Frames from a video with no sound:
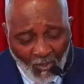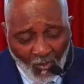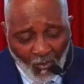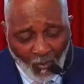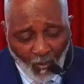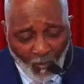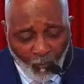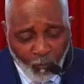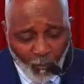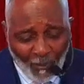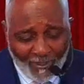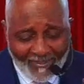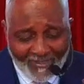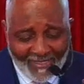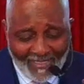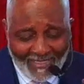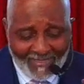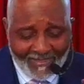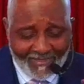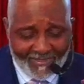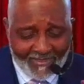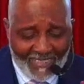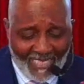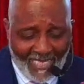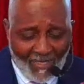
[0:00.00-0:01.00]
or what
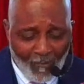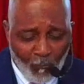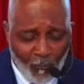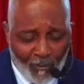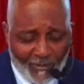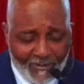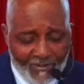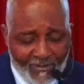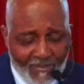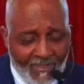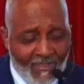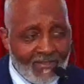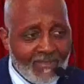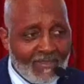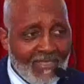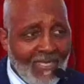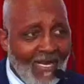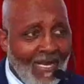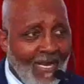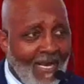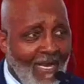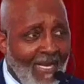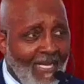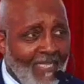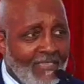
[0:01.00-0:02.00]
they say where Sister
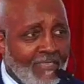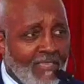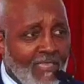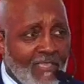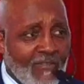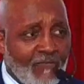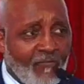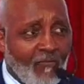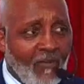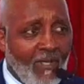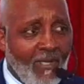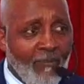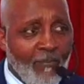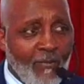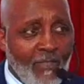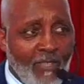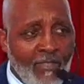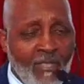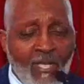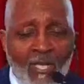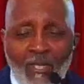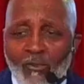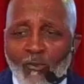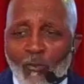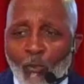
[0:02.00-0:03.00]
Hodge is from
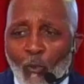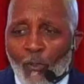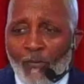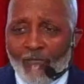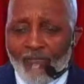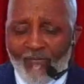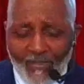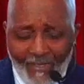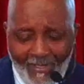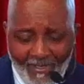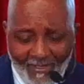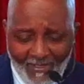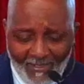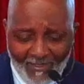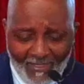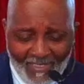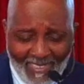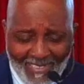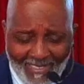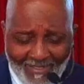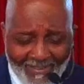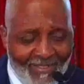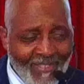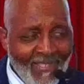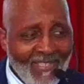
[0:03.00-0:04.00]
in North
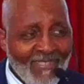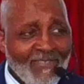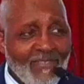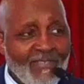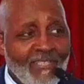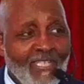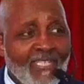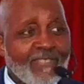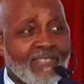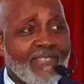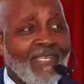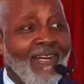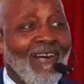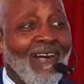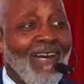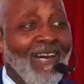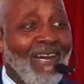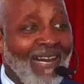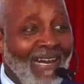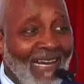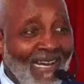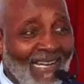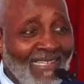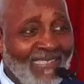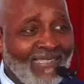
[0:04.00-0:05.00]
Carolina, just a
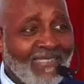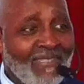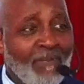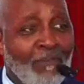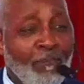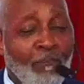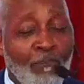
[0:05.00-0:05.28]
hot